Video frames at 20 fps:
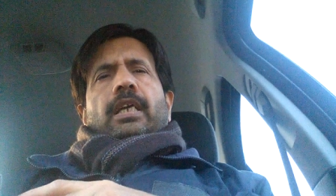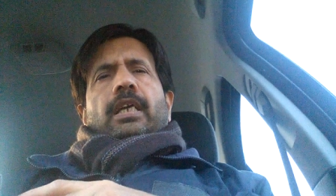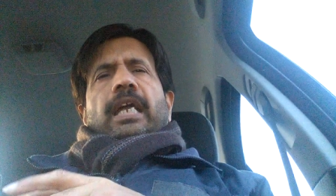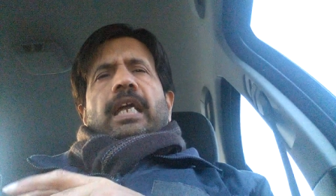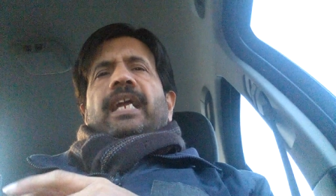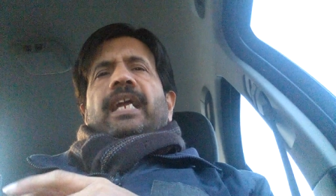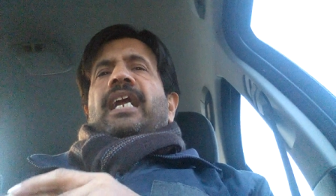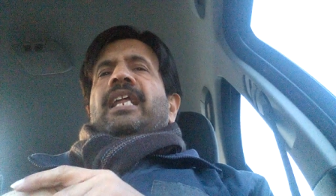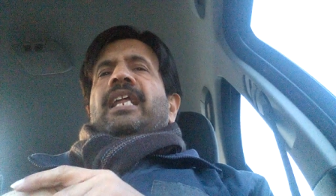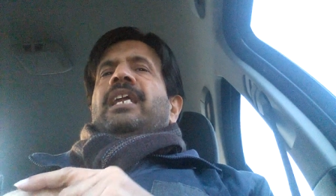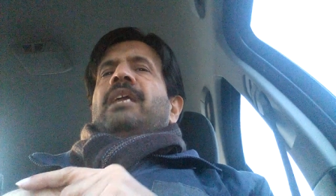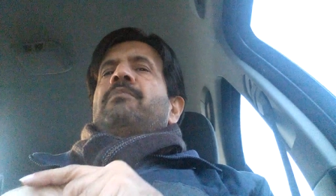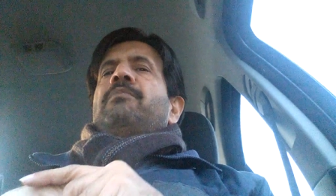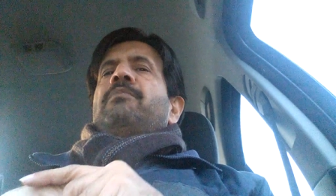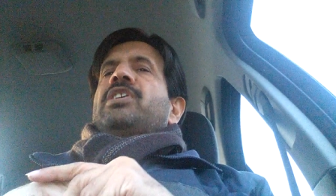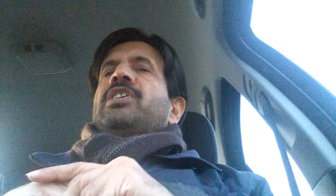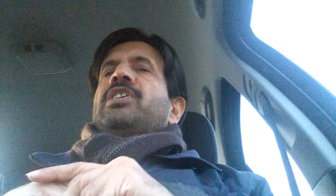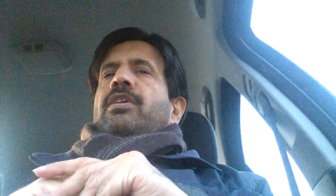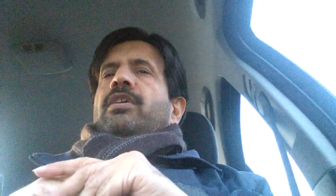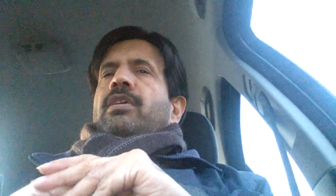And getting
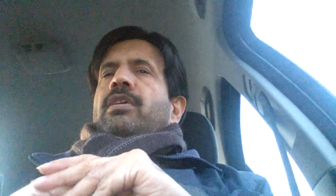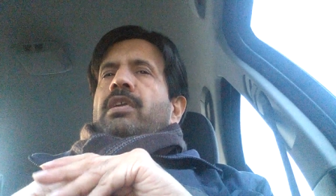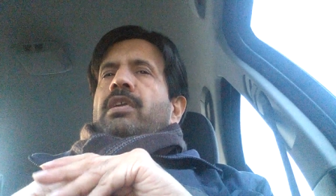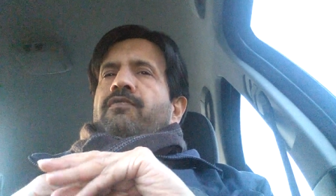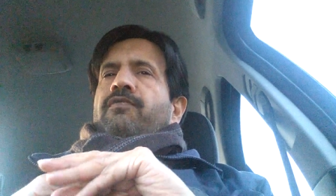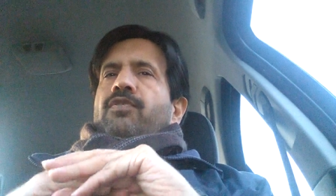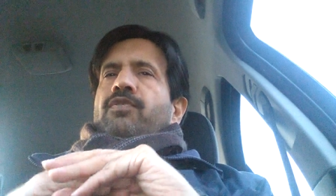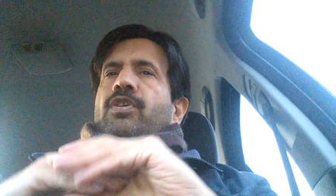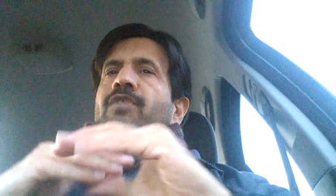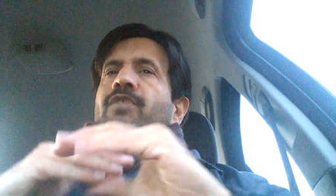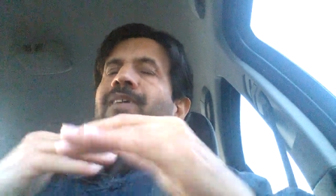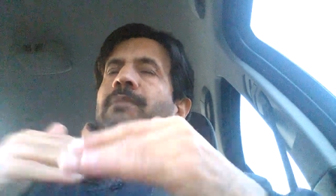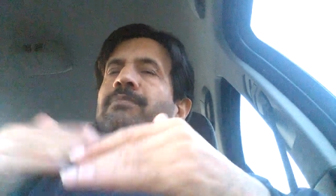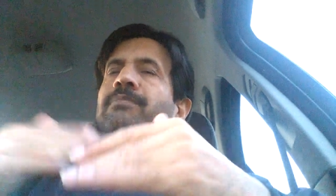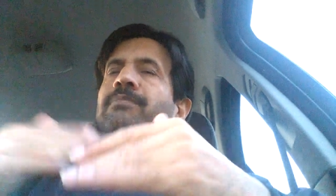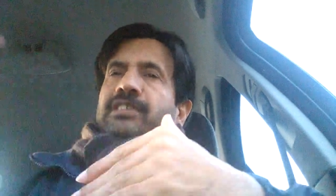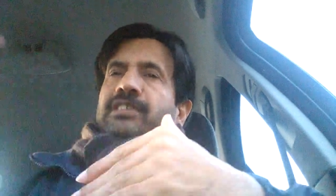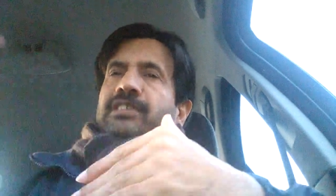immediate care if you develop the